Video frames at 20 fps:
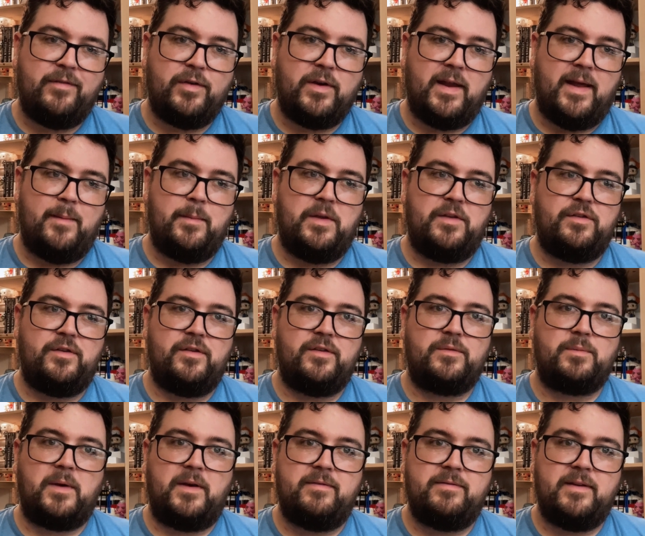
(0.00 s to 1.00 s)
images,
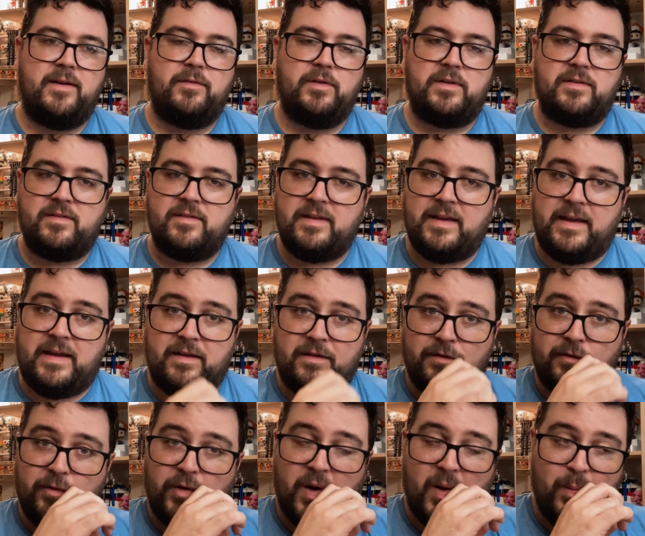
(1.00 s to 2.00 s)
my favorite scenes
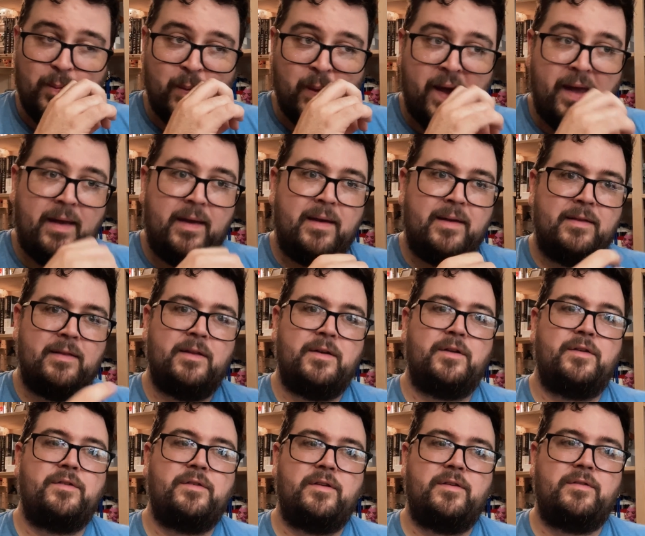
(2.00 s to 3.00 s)
from Little
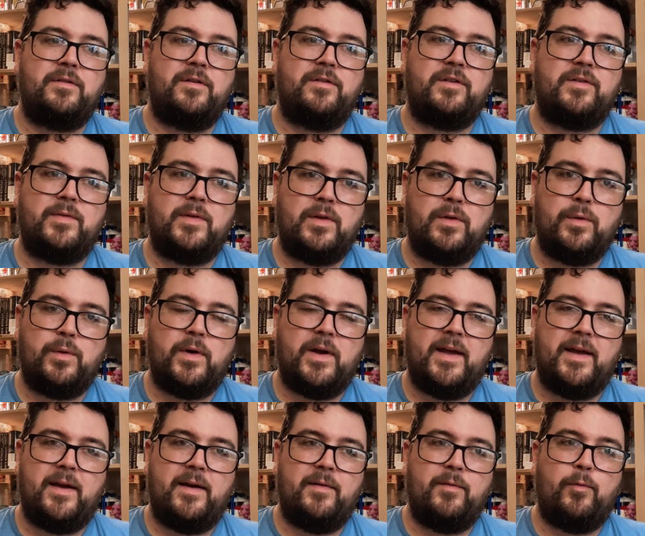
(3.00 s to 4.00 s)
Sisters of
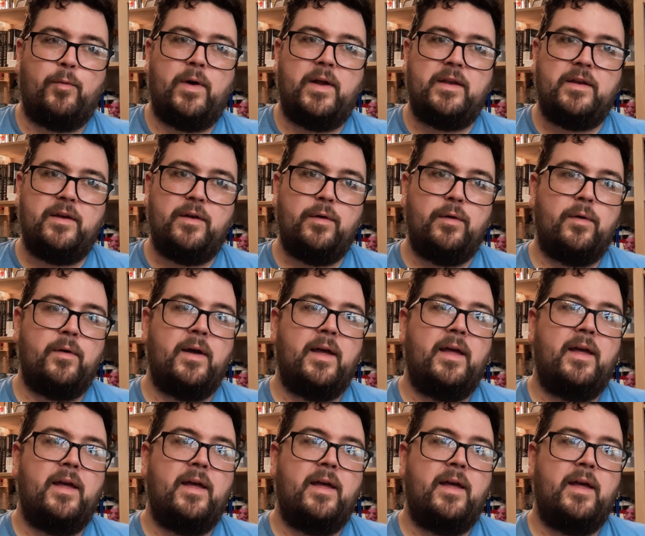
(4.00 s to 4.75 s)
Eluria, when you